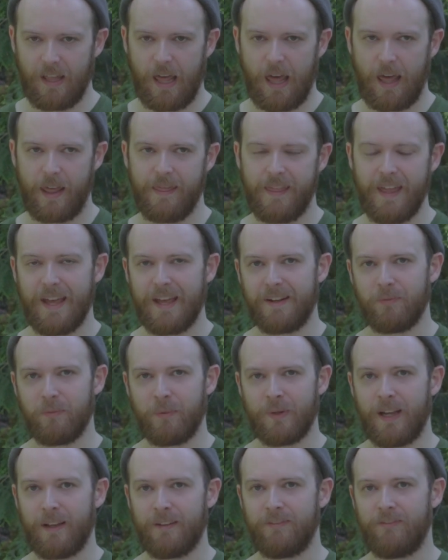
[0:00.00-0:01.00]
And then
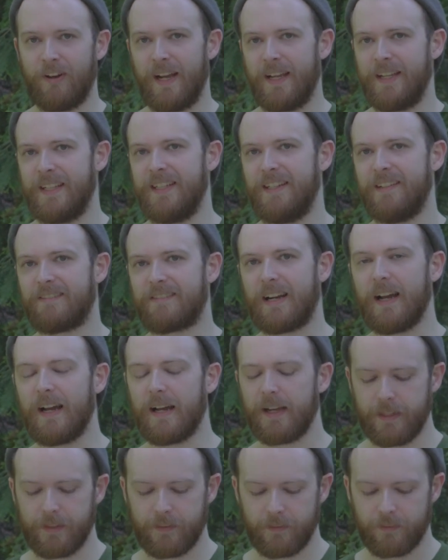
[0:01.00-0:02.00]
when I finally
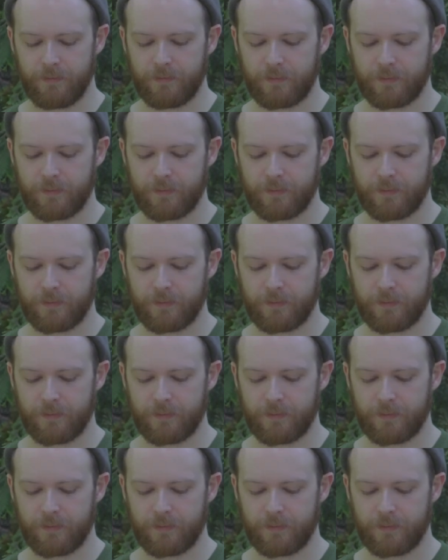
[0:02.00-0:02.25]
arrived,